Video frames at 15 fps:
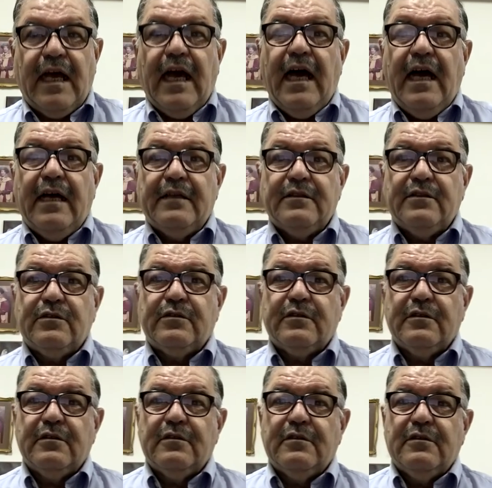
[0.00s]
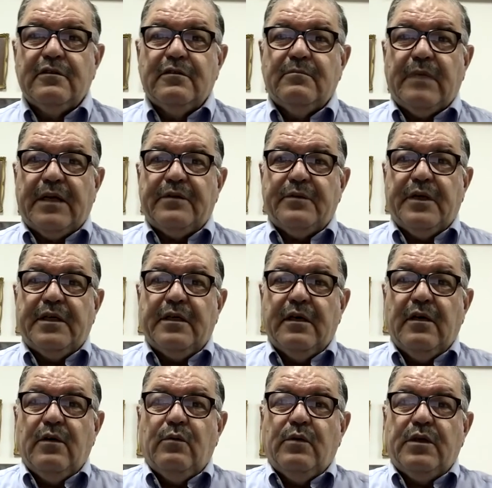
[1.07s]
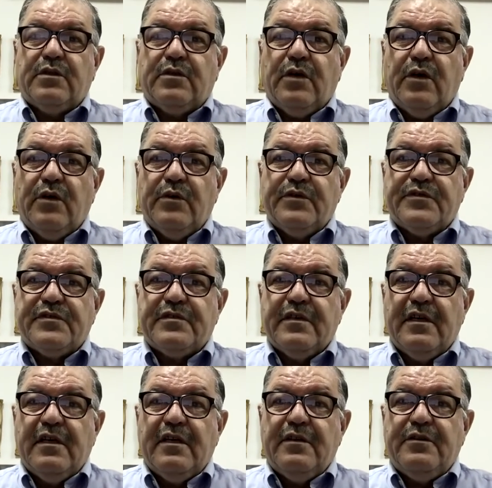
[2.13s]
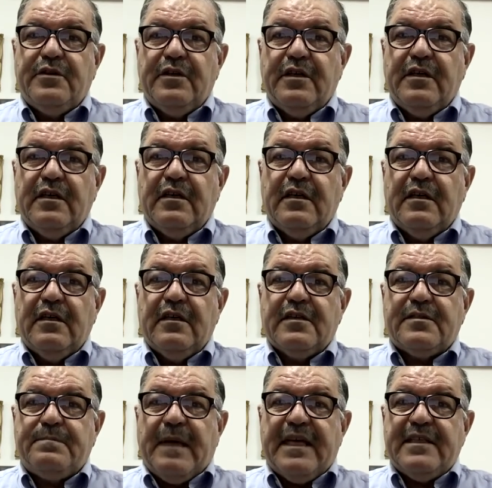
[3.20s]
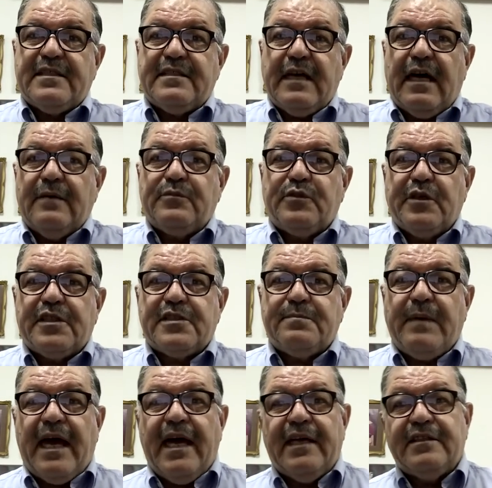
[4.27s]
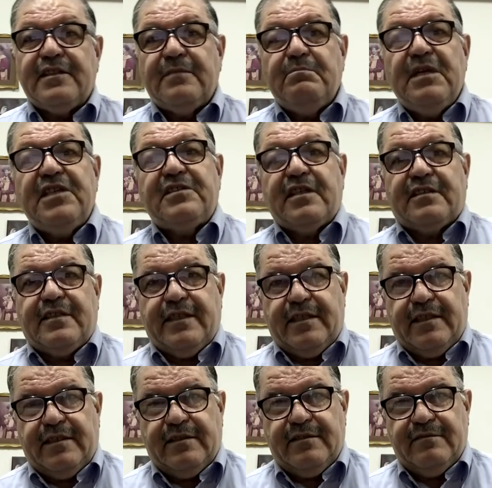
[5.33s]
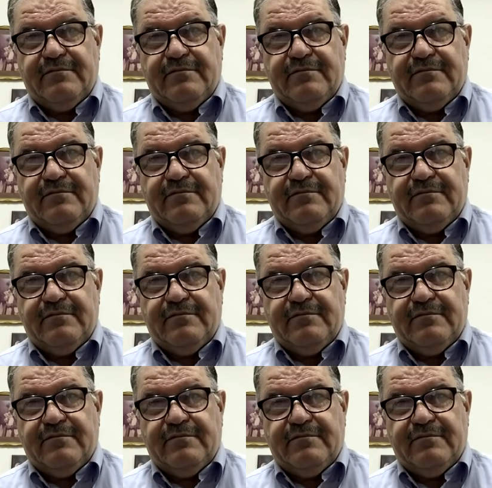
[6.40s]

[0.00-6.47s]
And, by the way, will cause the space-time to expand immediately.